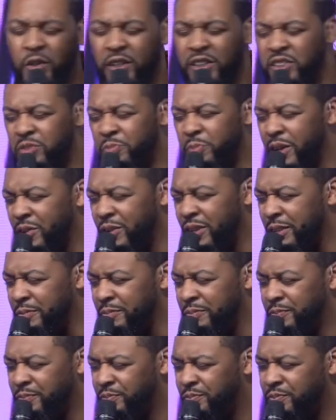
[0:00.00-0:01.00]
Spirit,
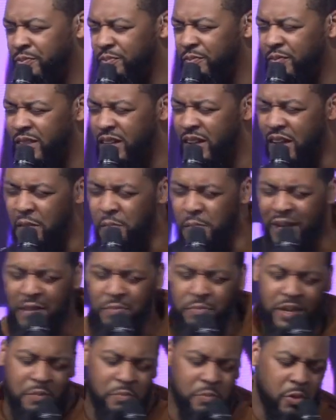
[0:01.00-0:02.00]
meet
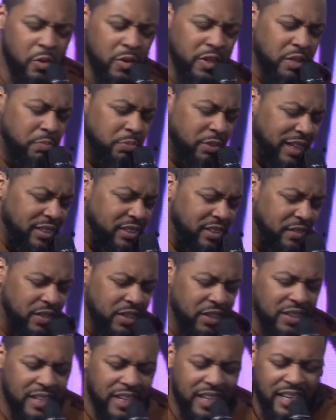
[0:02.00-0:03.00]
people in the place of their
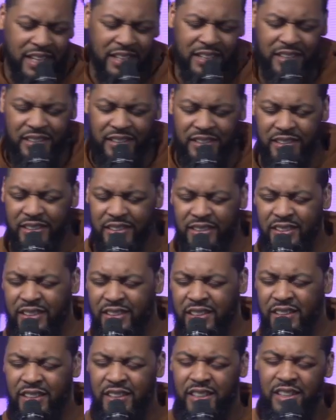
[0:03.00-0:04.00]
need,
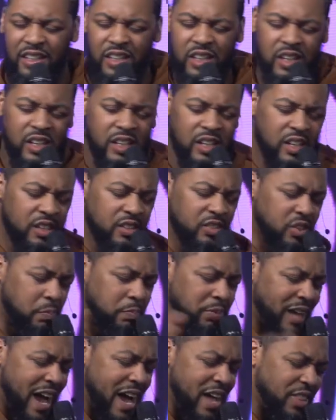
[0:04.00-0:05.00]

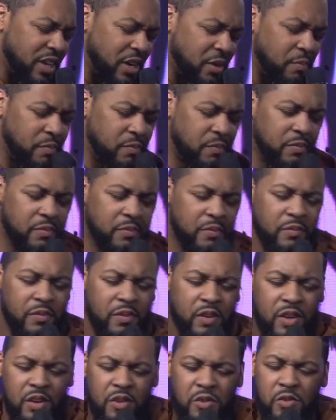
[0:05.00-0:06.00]
supply them
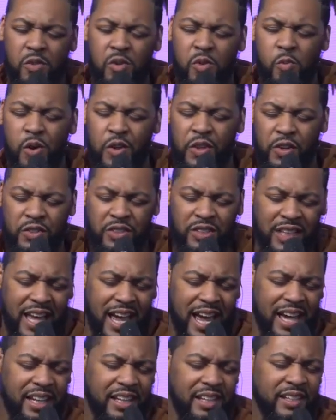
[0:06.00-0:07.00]
where there's
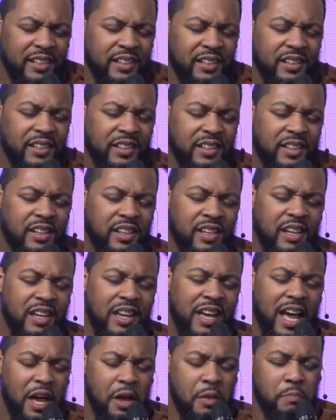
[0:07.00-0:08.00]
lack,
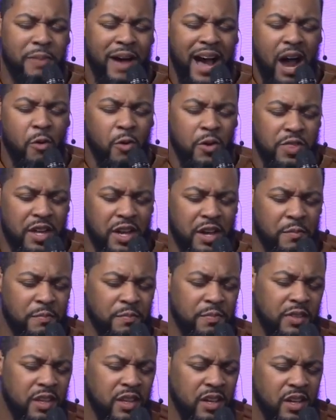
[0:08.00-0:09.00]
empower them
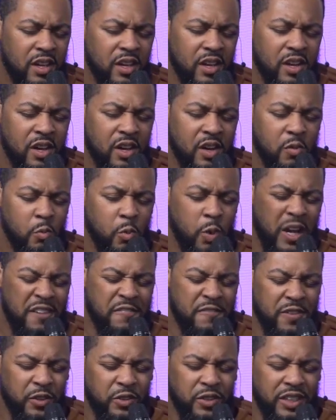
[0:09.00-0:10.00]
where they
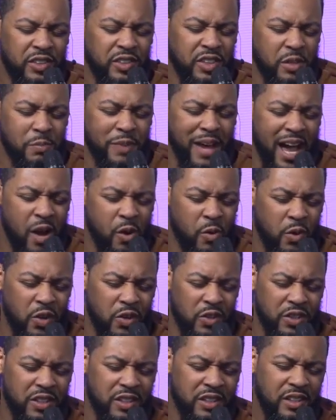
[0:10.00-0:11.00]
feel
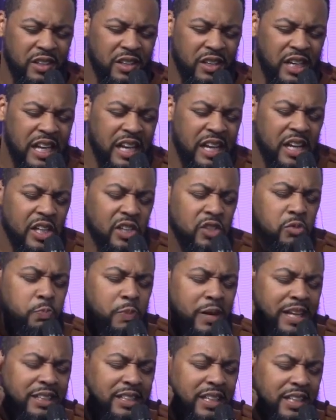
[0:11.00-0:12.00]
disempowered,
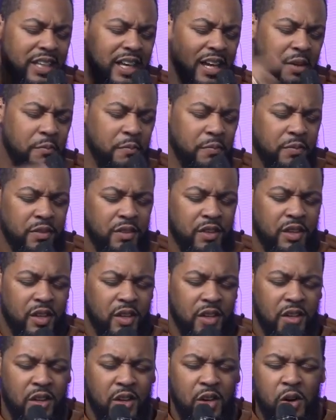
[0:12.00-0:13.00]
speak to them
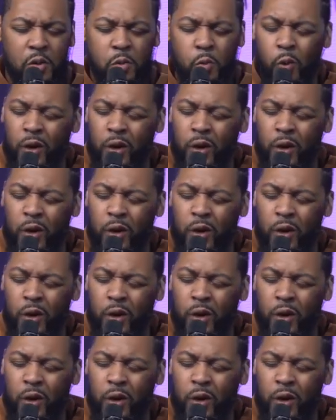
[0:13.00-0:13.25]
where